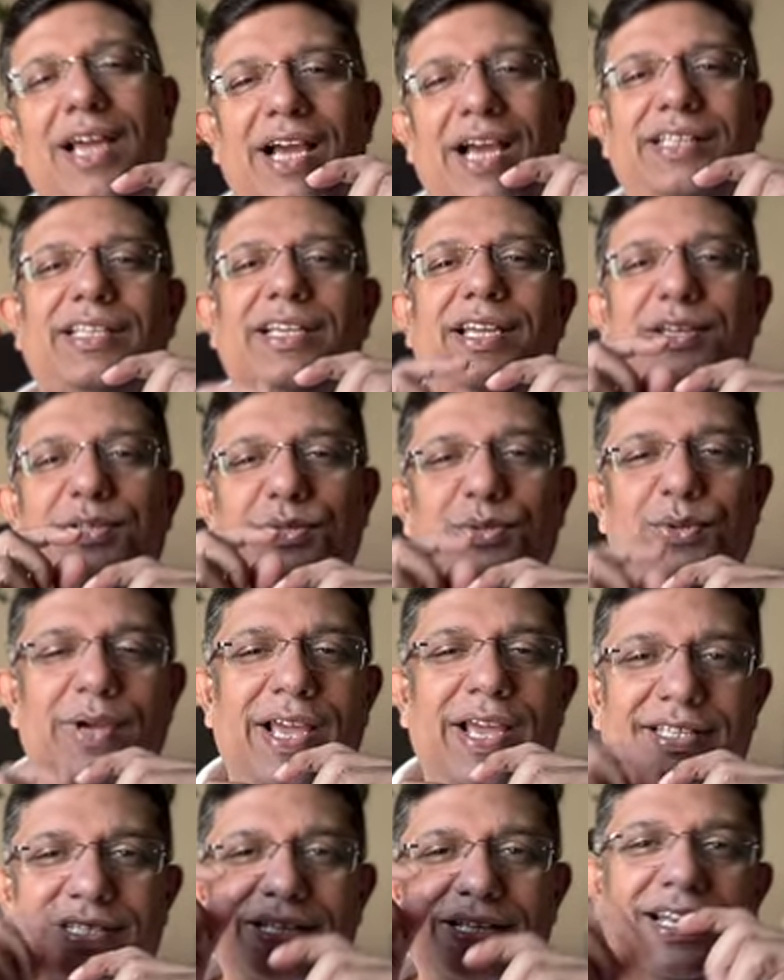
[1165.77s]
I think he has to
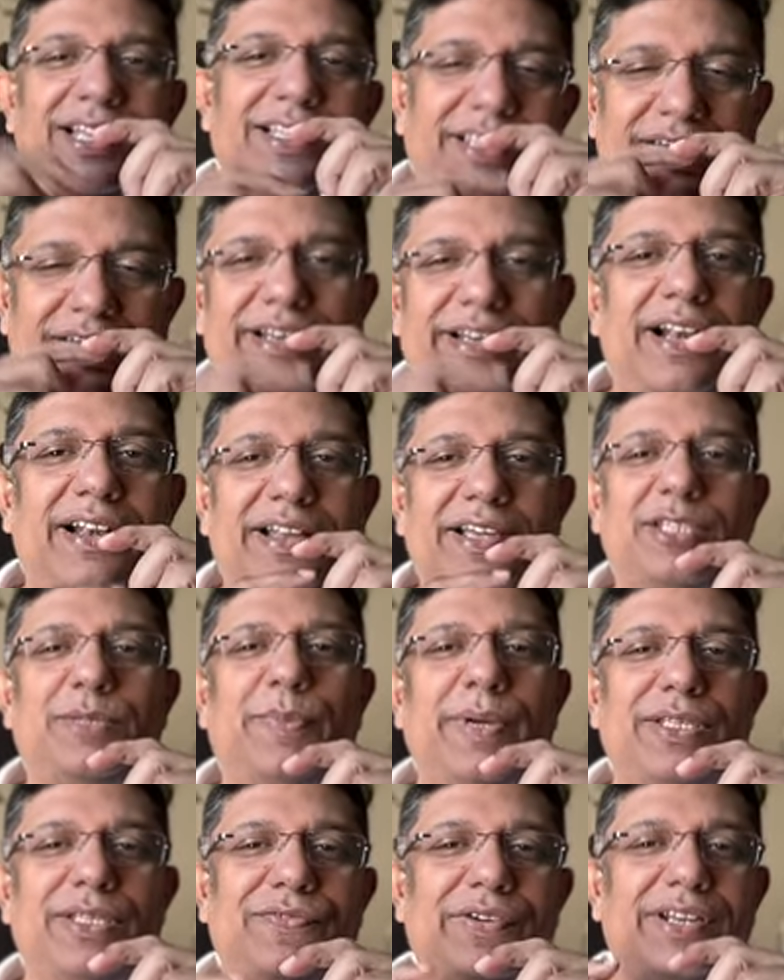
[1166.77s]
excel in that Delta
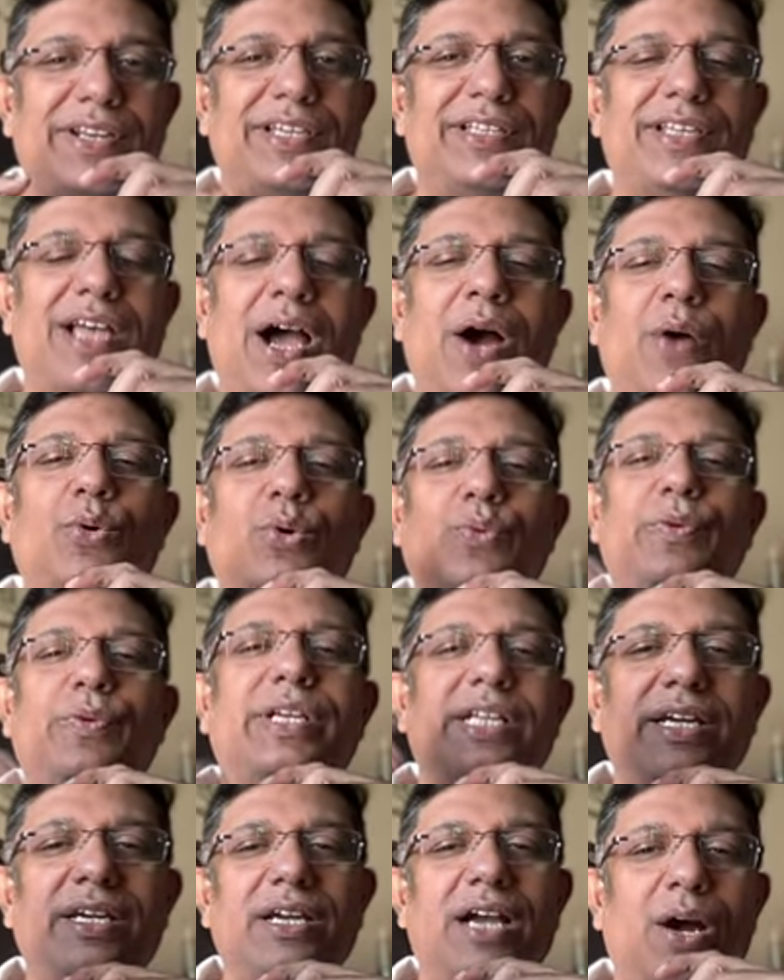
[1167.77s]
space where he's
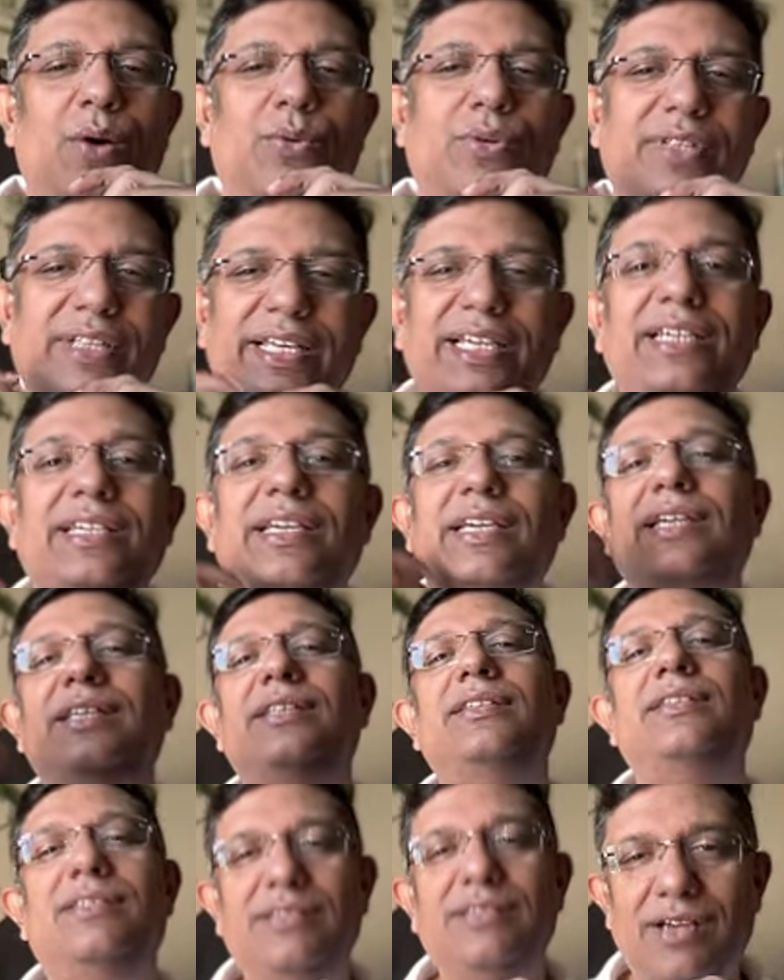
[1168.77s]
outwitting,
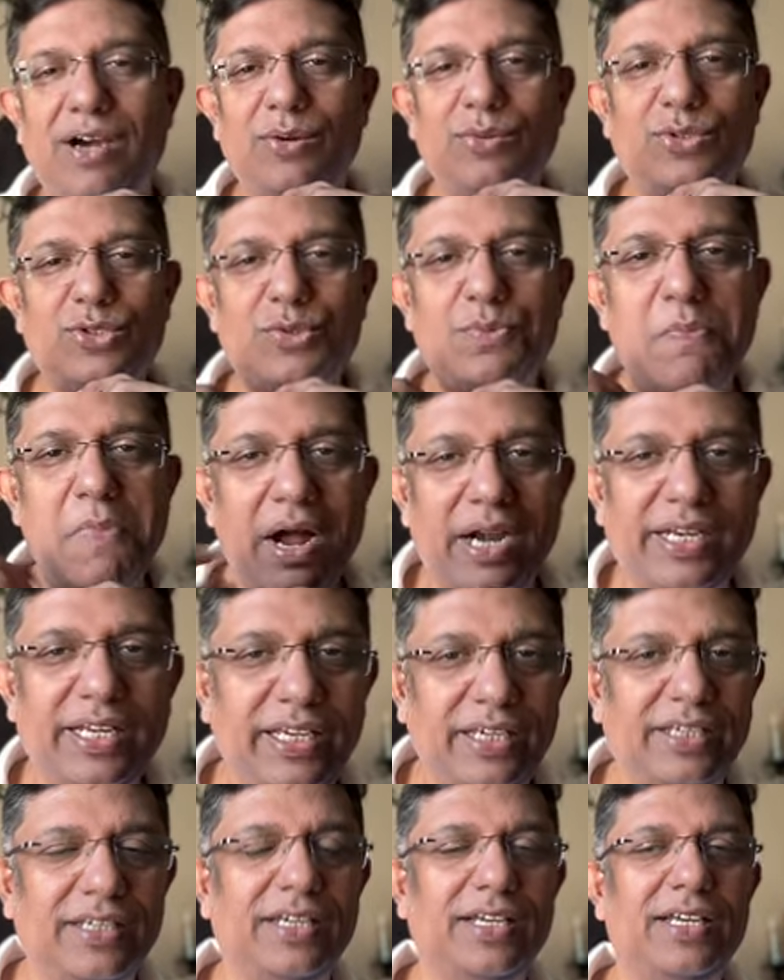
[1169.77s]
outthinking,
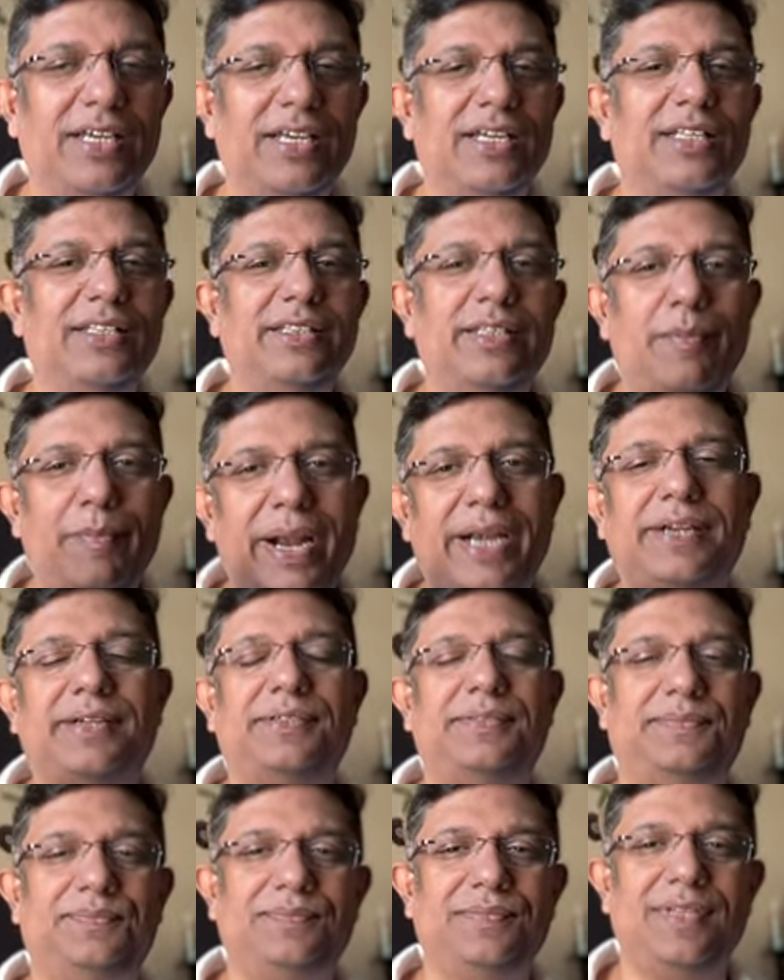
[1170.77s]
outsmarting the
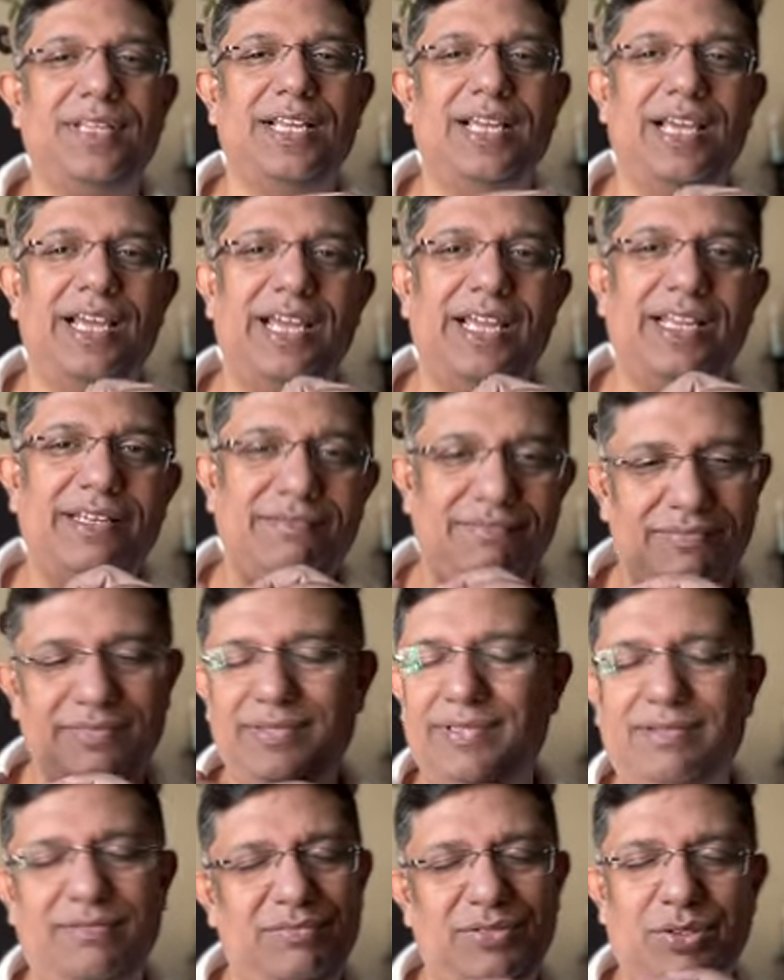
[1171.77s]
batter. And
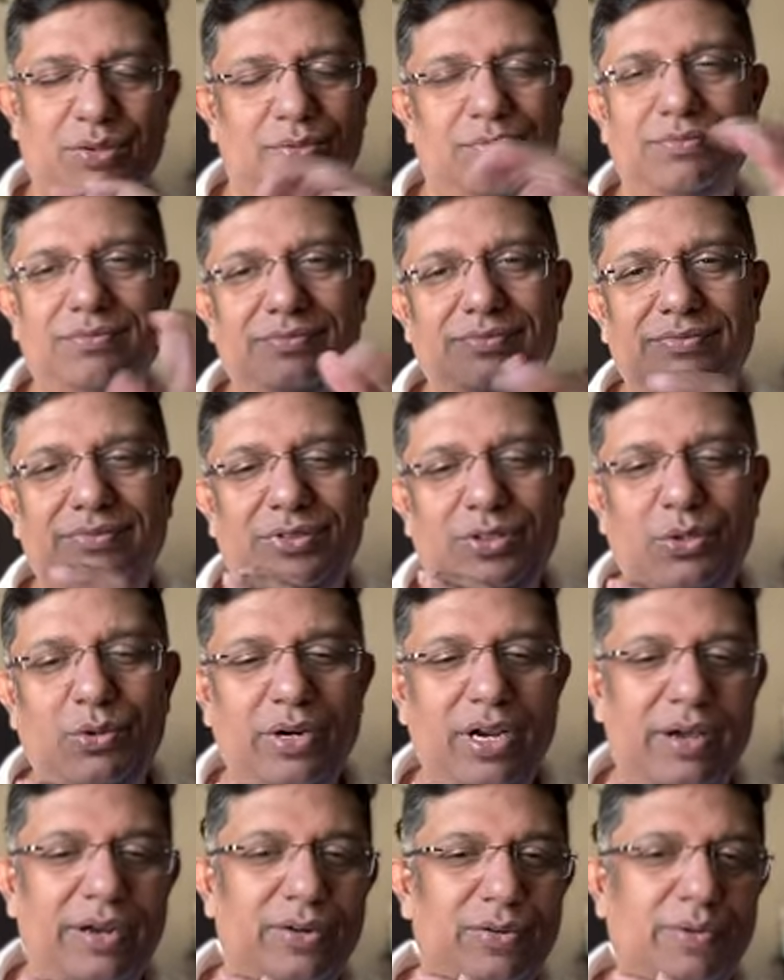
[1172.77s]
so no
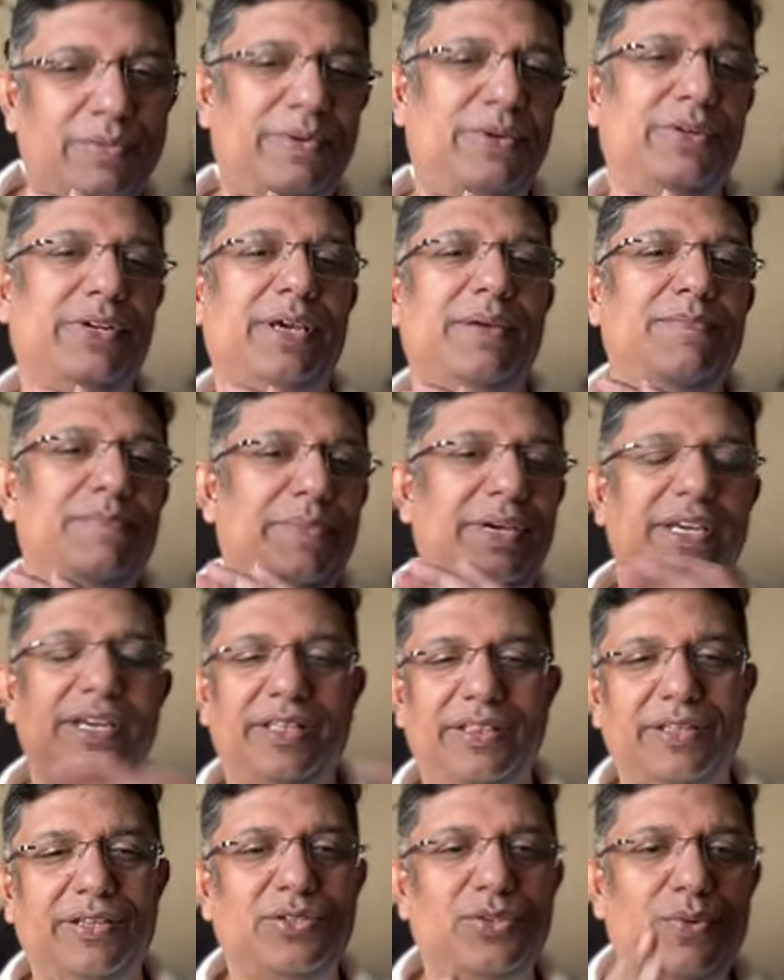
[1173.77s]
doubt about him being
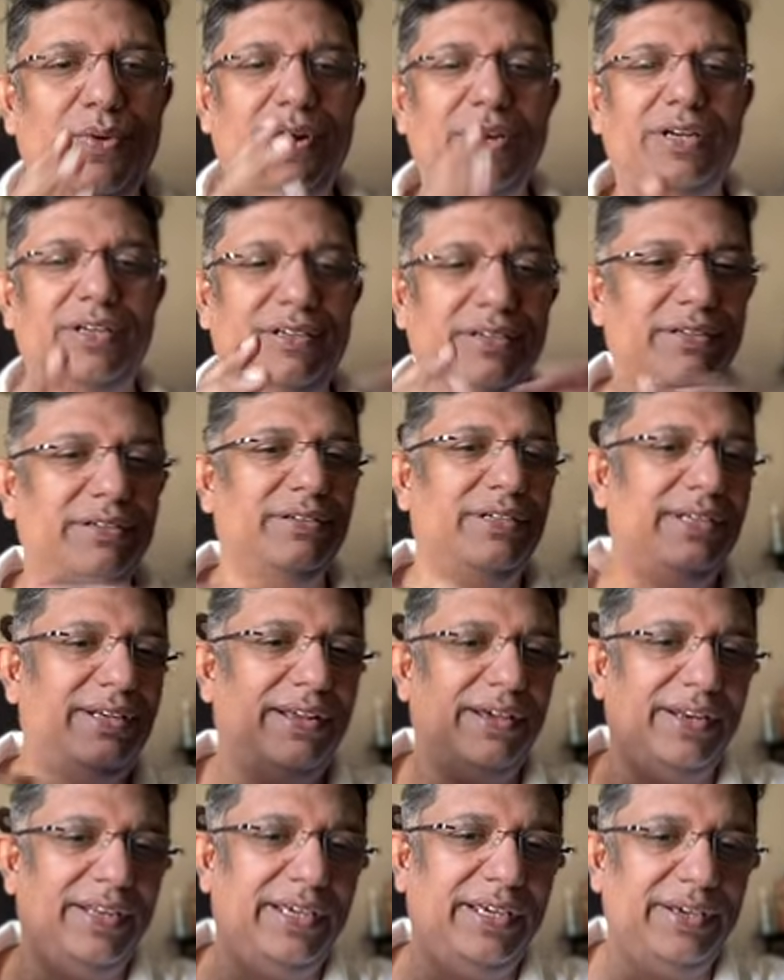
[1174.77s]
in the squad.
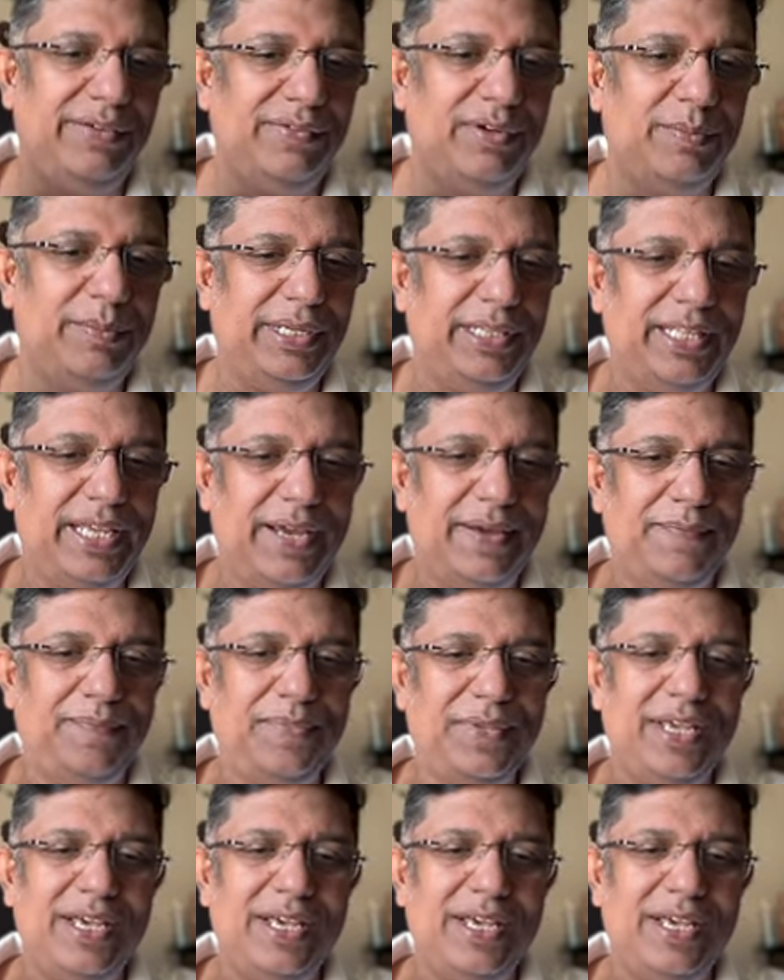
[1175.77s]
Clearly he will be there.